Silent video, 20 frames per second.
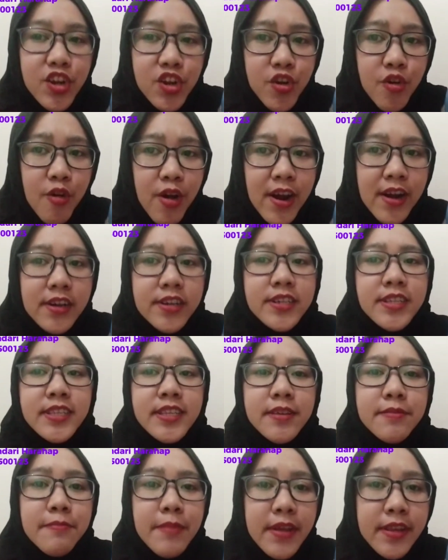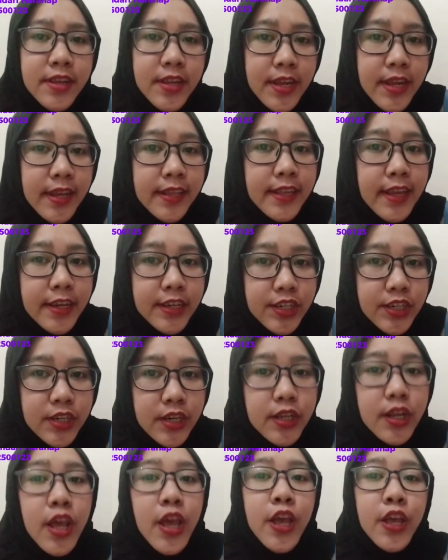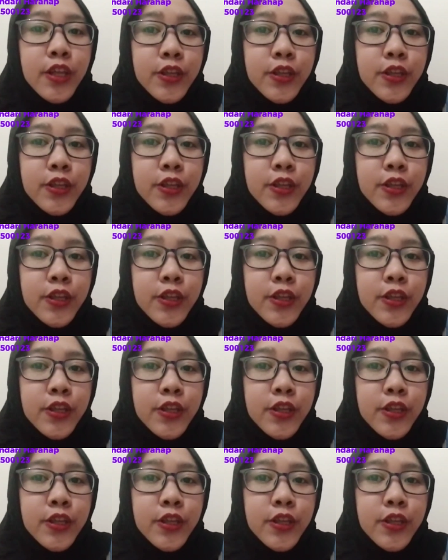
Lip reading: requires immediate action